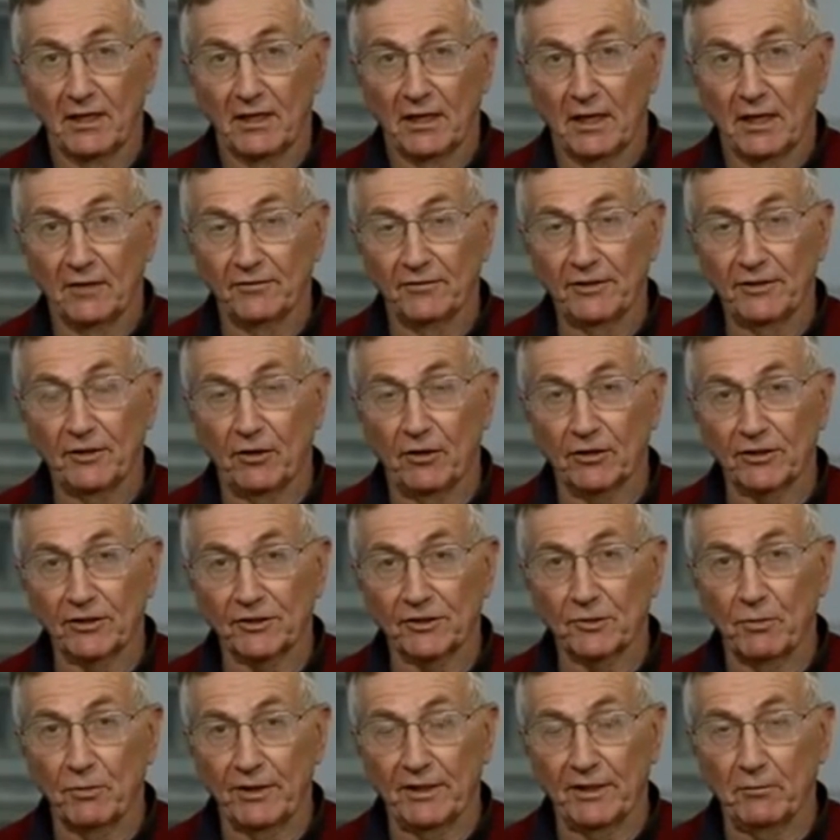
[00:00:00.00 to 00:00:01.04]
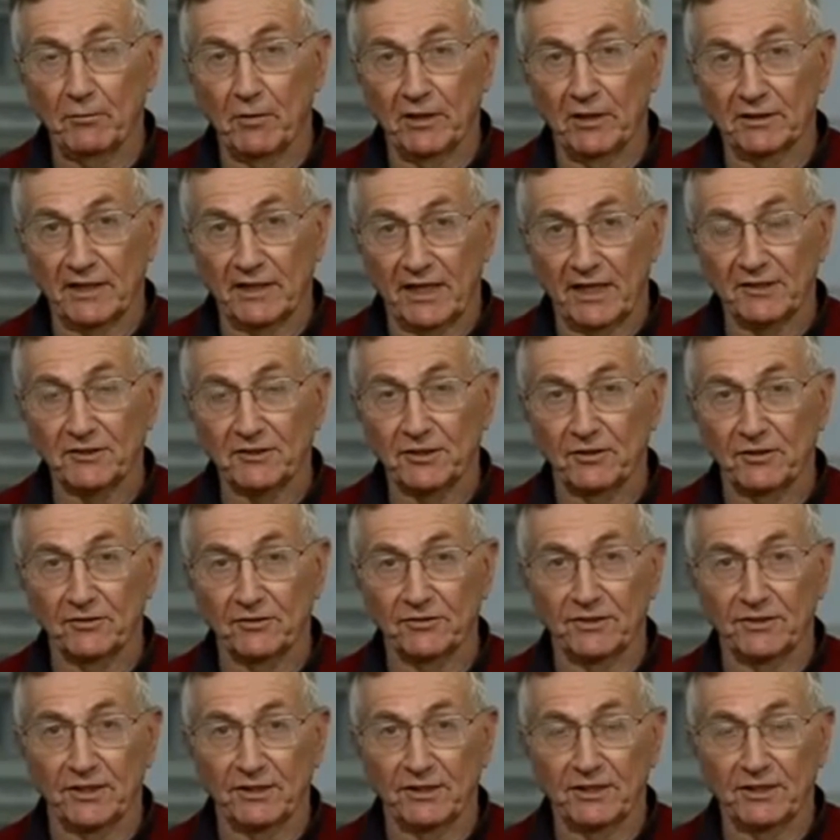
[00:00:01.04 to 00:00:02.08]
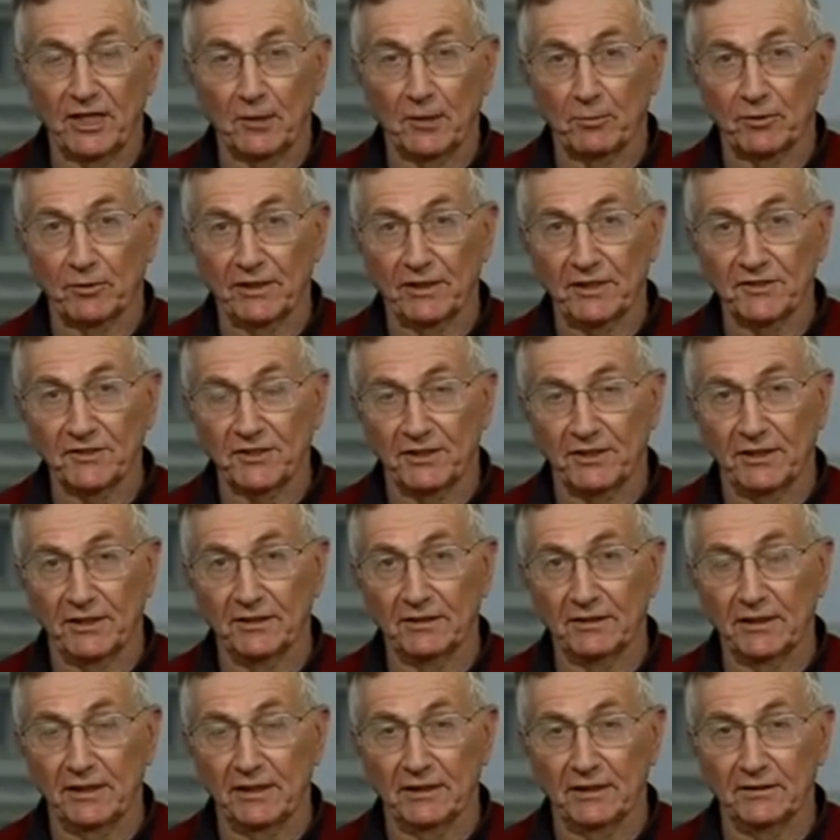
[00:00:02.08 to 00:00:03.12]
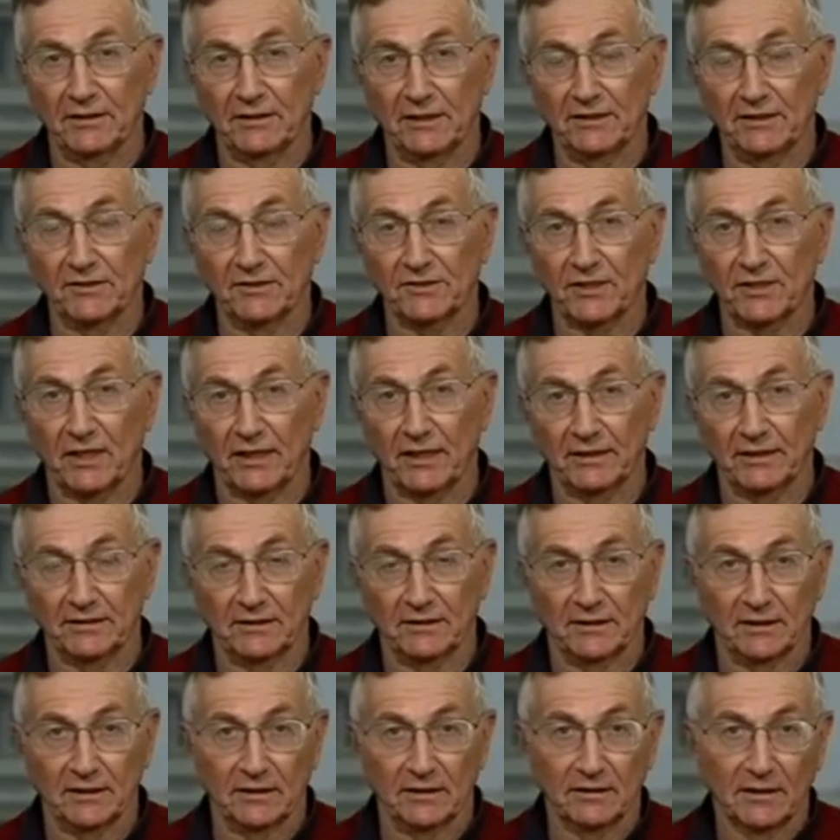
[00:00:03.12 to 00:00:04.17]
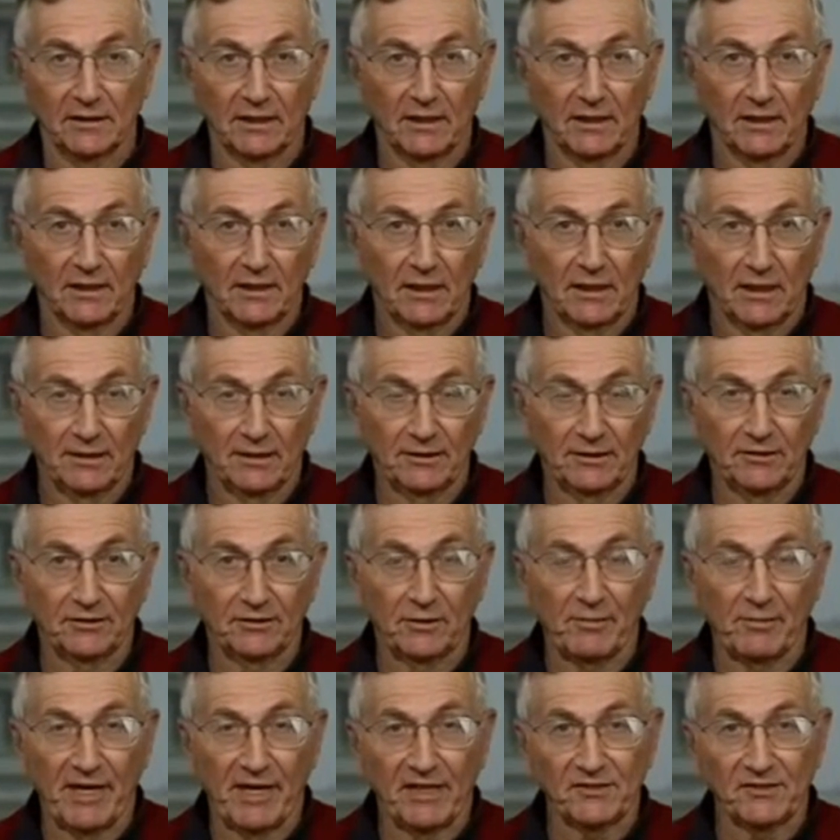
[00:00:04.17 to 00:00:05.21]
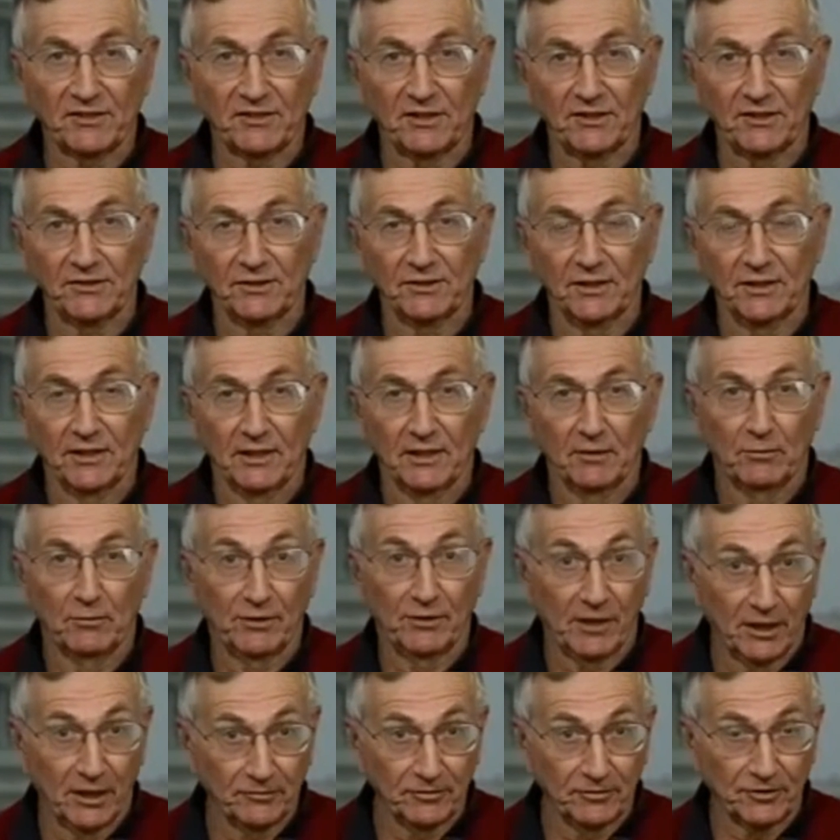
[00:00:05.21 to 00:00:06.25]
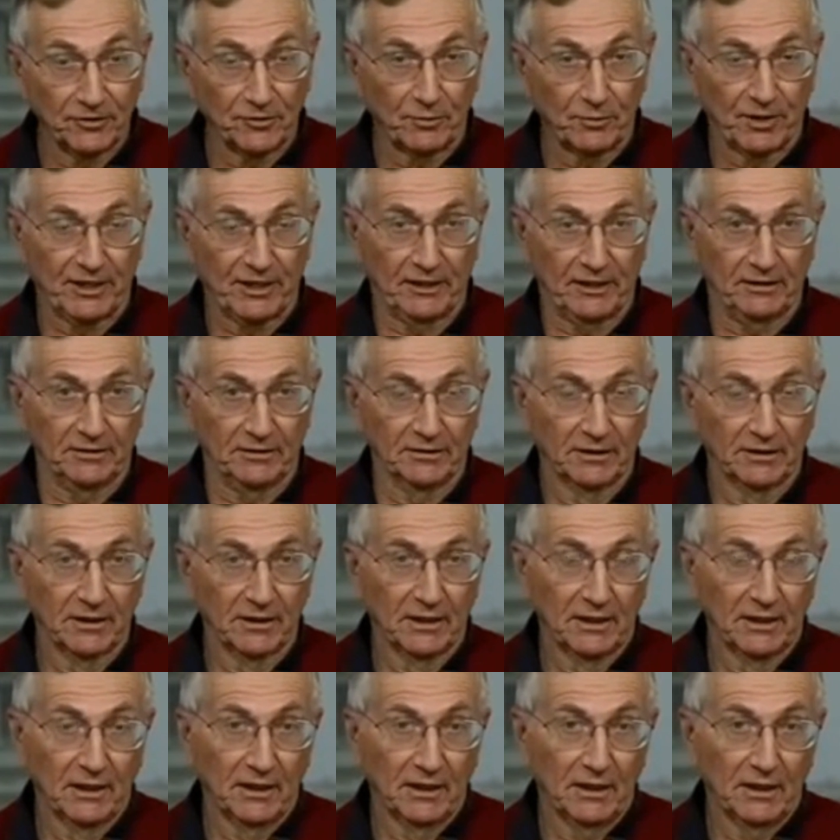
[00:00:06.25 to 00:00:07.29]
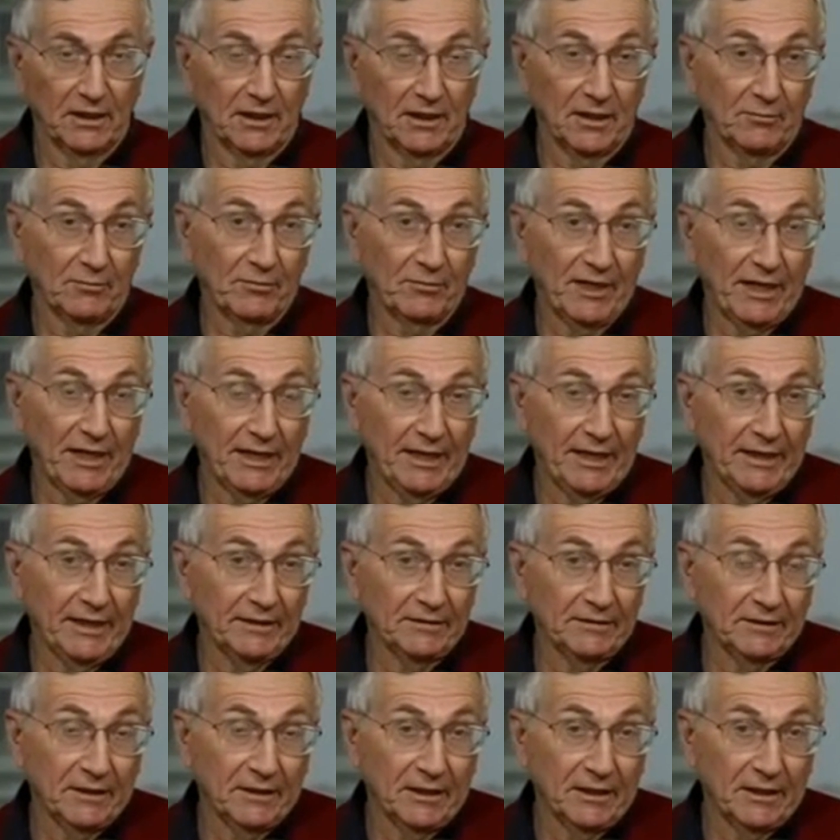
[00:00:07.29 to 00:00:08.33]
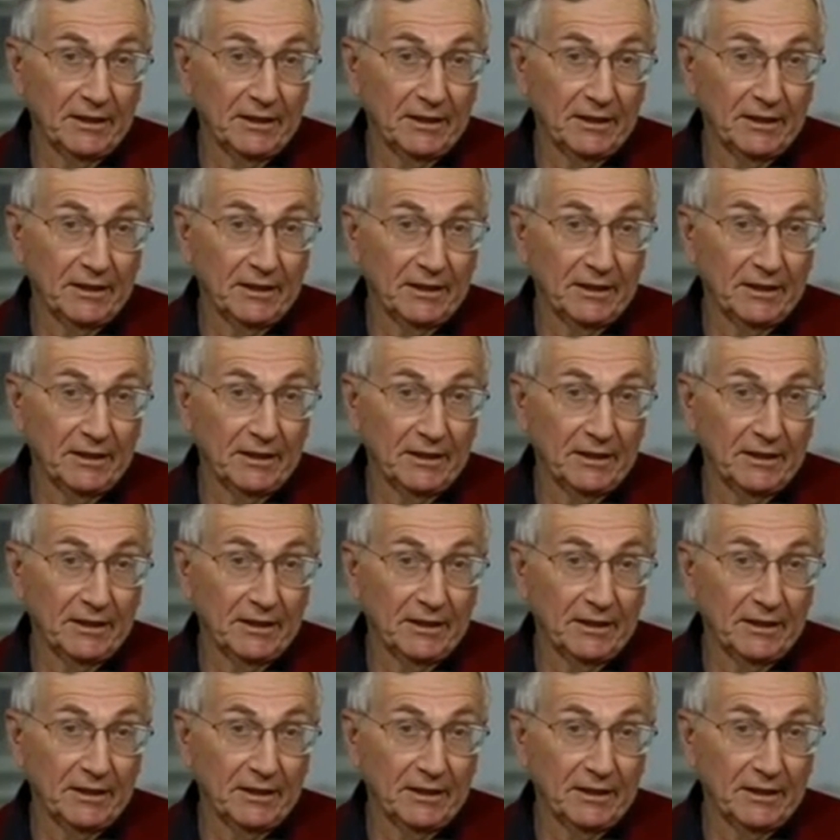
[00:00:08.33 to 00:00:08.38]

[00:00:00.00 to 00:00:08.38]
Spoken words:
of the August 21 last year's terrible incident inside near Damascus, when hundreds were killed, it